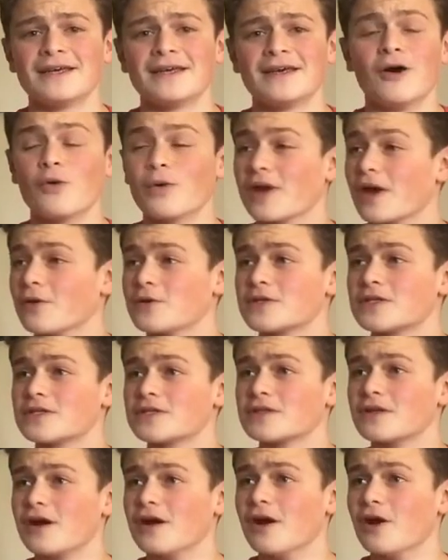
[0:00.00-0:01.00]
What
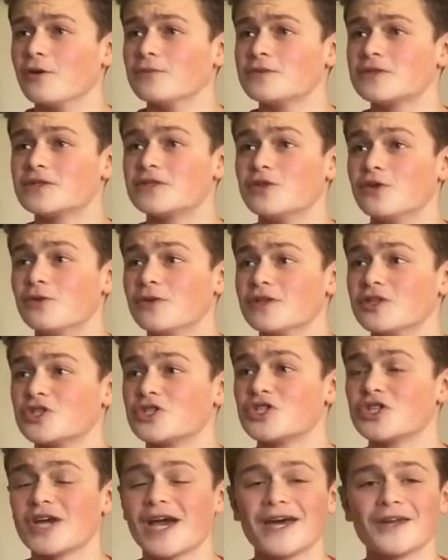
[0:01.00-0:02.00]
else I hope to do in this
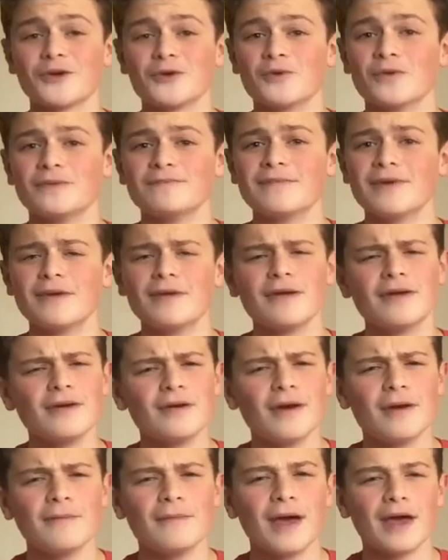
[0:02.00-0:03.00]
channel?
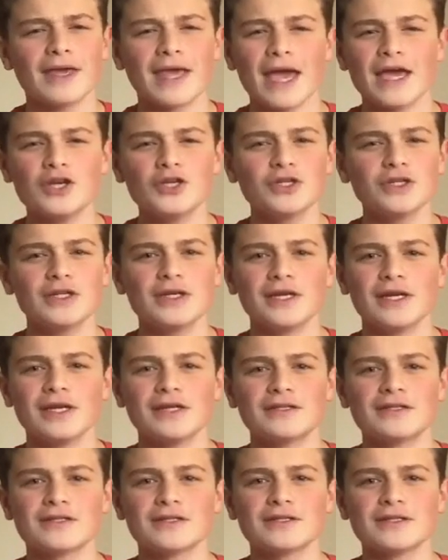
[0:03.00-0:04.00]
Occasionally
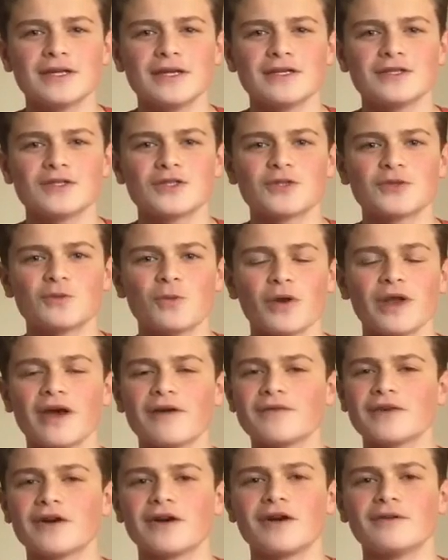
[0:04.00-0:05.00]
it's
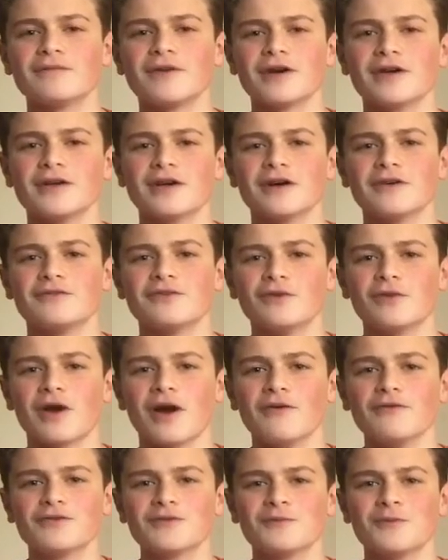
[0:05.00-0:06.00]
whatever I feel
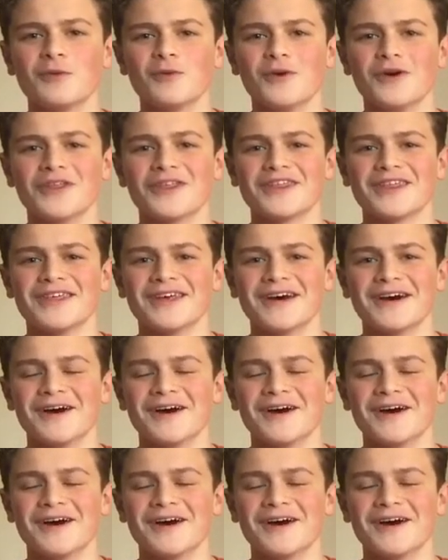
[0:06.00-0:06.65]
comfortable with.